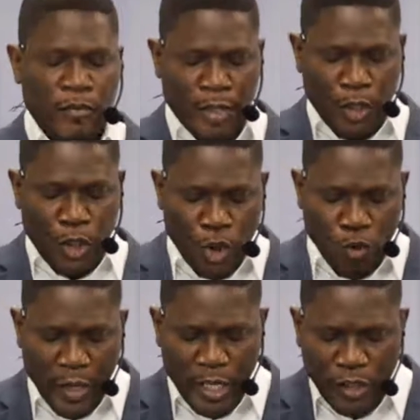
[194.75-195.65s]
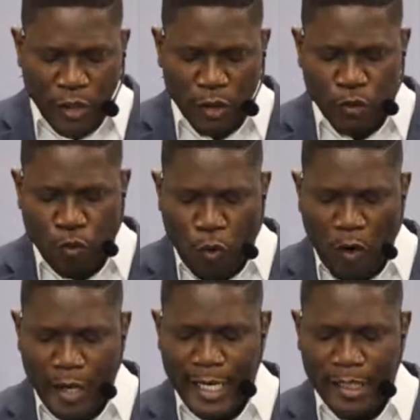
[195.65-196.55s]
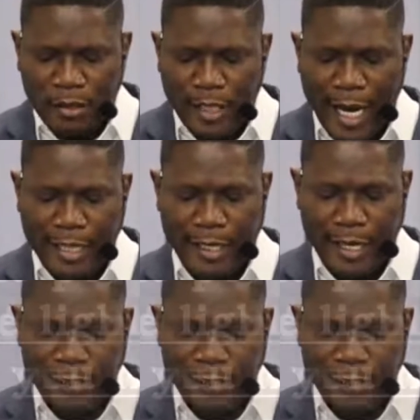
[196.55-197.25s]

you will not walk in darkness